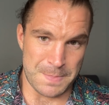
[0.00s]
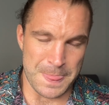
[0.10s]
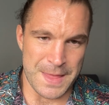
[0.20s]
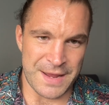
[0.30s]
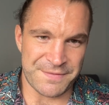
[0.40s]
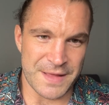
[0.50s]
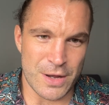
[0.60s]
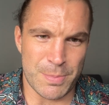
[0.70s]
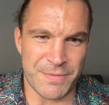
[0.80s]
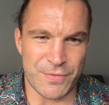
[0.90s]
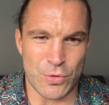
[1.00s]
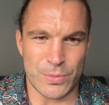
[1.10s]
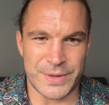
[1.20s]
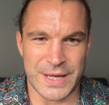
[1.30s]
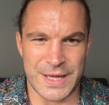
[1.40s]
if they are
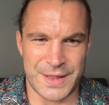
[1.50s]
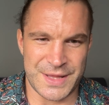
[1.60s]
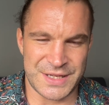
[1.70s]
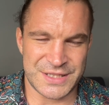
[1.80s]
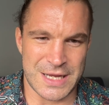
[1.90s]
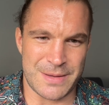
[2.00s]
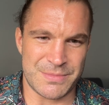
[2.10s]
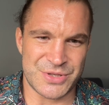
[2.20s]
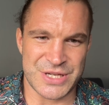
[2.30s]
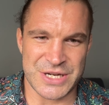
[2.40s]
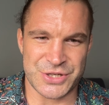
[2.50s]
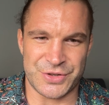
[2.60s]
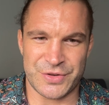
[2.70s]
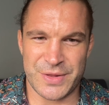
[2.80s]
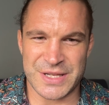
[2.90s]
performed in the same session?
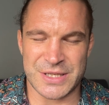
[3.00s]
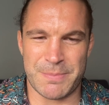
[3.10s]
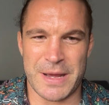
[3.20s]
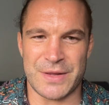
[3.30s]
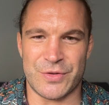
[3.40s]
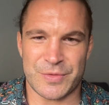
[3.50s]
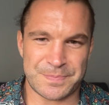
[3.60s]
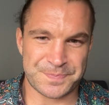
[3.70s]
So this depends.